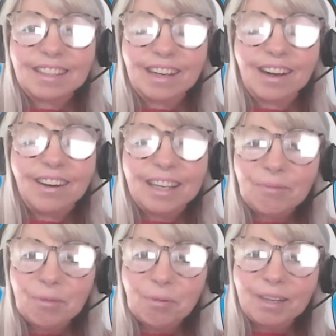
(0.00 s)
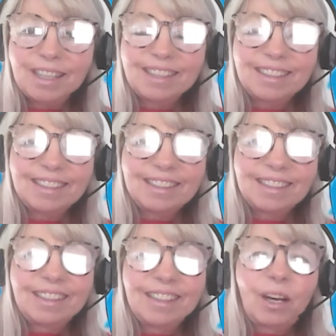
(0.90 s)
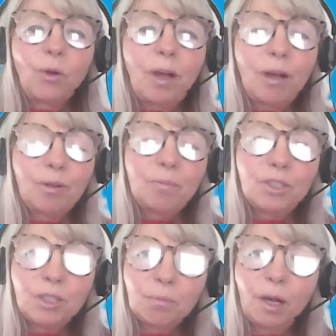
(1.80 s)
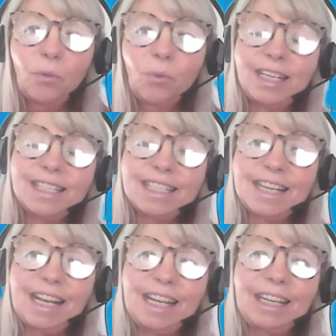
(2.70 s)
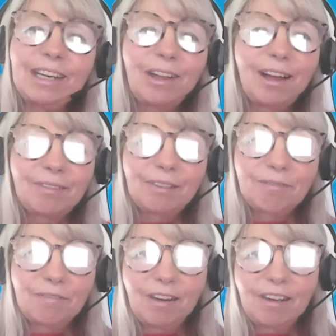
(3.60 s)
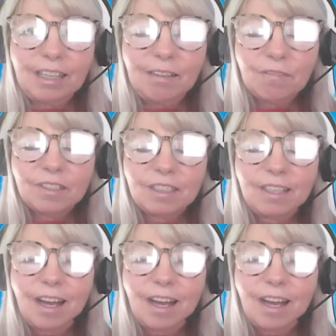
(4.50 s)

Hi, everyone. Welcome to my Wednesday live at 5.